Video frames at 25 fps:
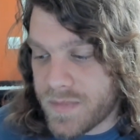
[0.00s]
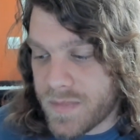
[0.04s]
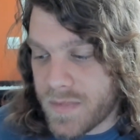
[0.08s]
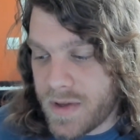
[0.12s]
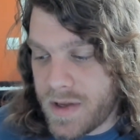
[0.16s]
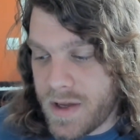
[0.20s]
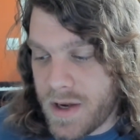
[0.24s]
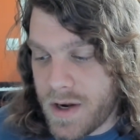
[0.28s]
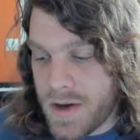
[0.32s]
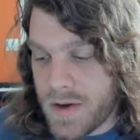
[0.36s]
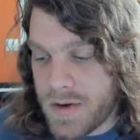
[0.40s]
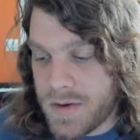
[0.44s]

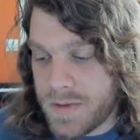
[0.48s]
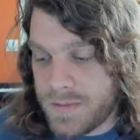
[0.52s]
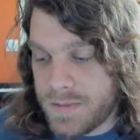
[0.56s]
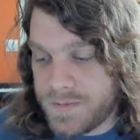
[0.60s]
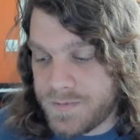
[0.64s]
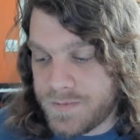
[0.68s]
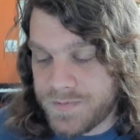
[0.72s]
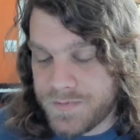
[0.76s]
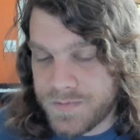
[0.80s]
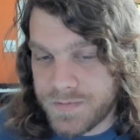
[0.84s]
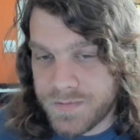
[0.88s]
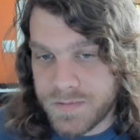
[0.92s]
you know
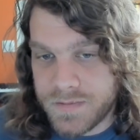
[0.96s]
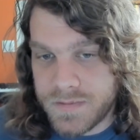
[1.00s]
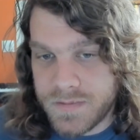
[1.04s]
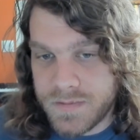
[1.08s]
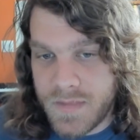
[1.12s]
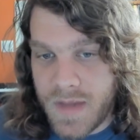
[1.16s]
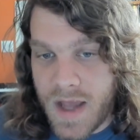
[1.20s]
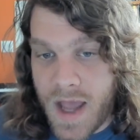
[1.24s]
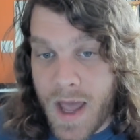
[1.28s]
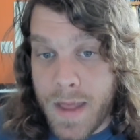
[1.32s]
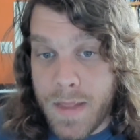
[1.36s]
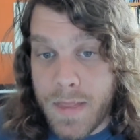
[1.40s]

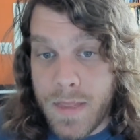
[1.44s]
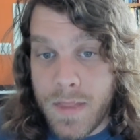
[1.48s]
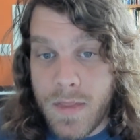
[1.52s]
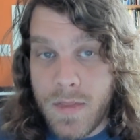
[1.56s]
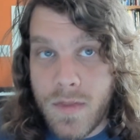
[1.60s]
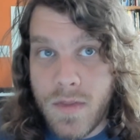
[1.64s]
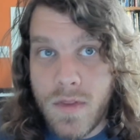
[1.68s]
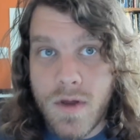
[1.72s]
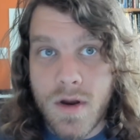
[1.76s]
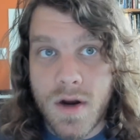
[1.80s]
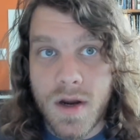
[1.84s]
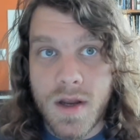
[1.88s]
and
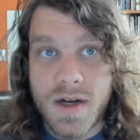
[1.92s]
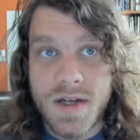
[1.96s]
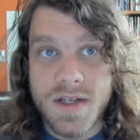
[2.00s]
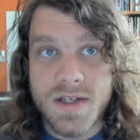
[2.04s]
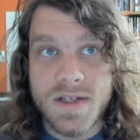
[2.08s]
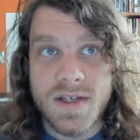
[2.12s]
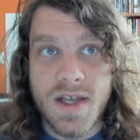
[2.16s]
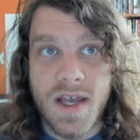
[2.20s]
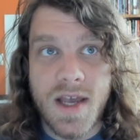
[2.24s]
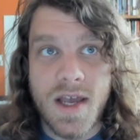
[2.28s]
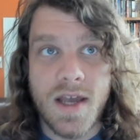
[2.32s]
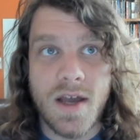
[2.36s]
they're going to
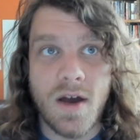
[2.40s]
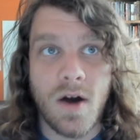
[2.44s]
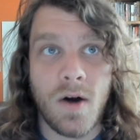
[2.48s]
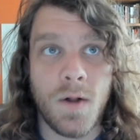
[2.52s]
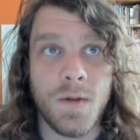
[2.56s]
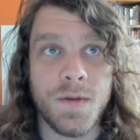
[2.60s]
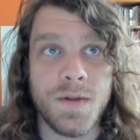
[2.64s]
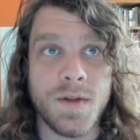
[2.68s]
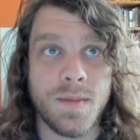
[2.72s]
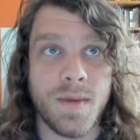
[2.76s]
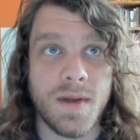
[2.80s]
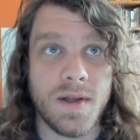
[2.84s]
say
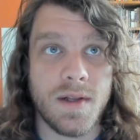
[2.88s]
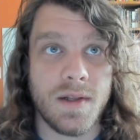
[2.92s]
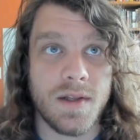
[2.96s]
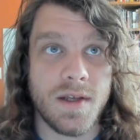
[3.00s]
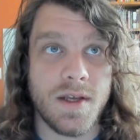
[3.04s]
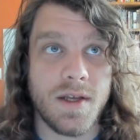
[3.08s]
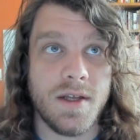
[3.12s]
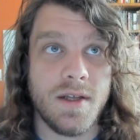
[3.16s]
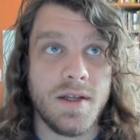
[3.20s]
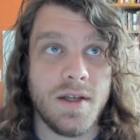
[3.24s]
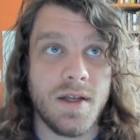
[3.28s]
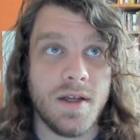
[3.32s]
ultimately